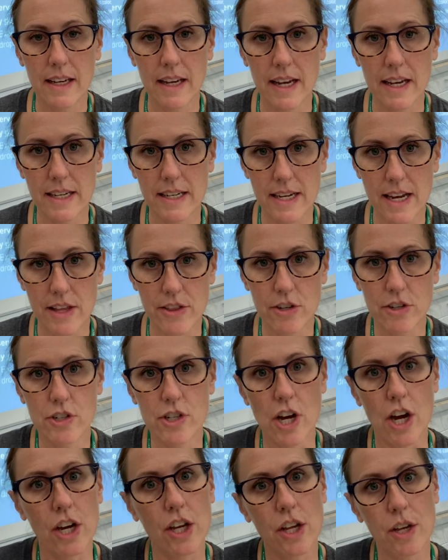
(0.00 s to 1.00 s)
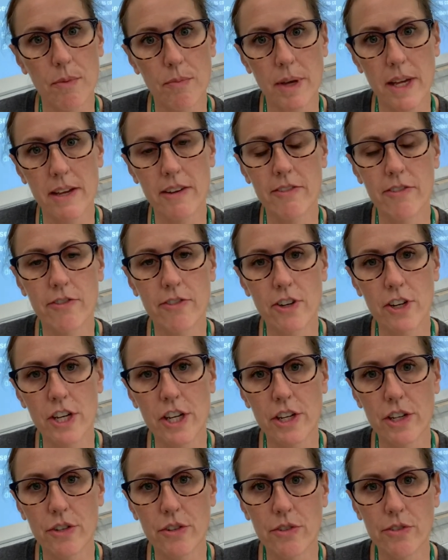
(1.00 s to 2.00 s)
another document for
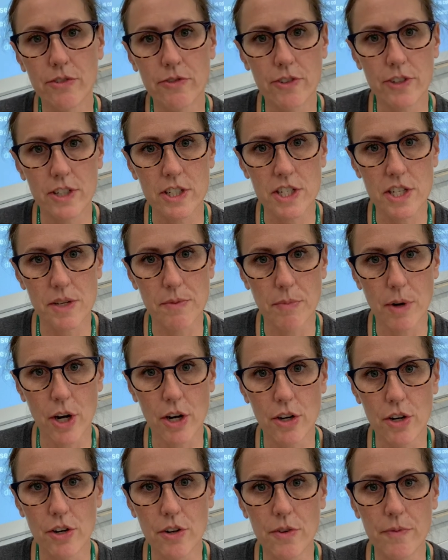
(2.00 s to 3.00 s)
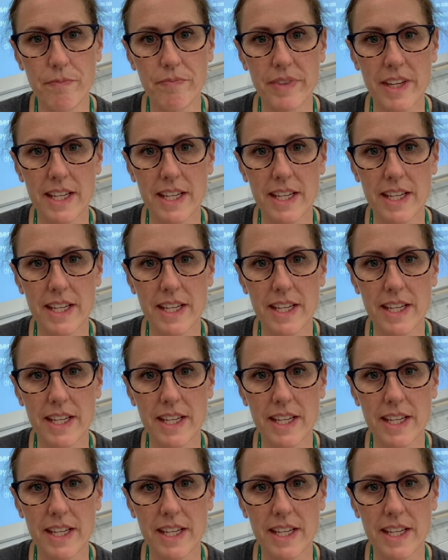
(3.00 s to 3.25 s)
you for tomorrow.